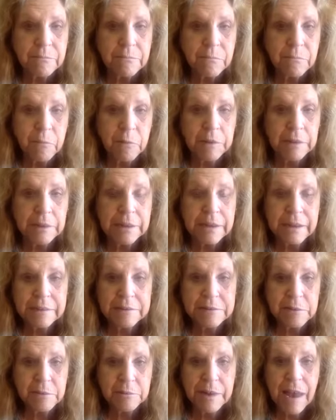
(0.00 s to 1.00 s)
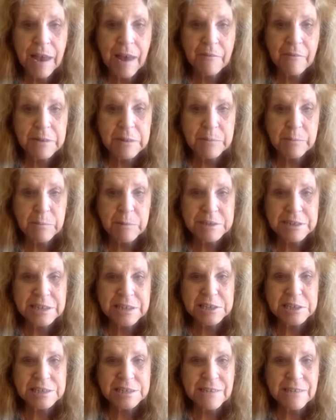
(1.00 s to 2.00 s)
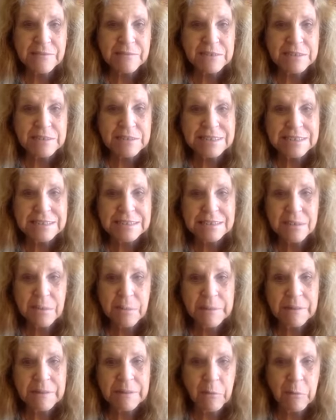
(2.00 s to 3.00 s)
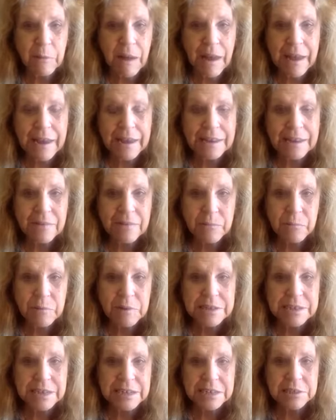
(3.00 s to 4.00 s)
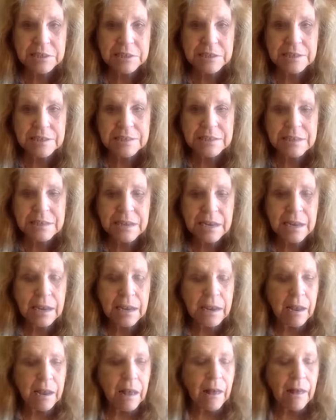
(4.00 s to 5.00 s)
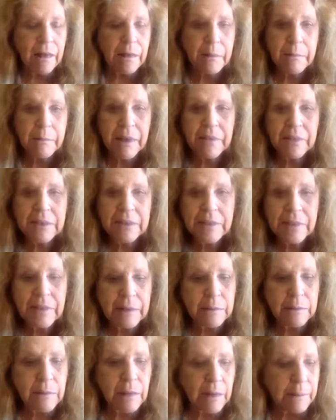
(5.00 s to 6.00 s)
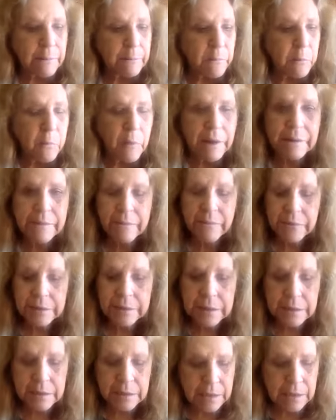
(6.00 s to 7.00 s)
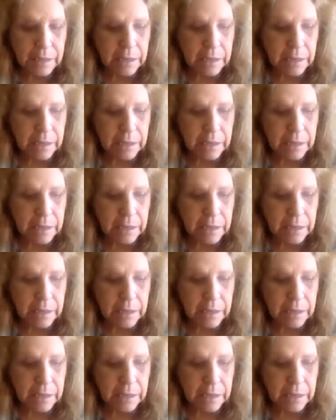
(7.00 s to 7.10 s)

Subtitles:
really don't have any predictions. I've just seen so many variety of predictions. I think that one of the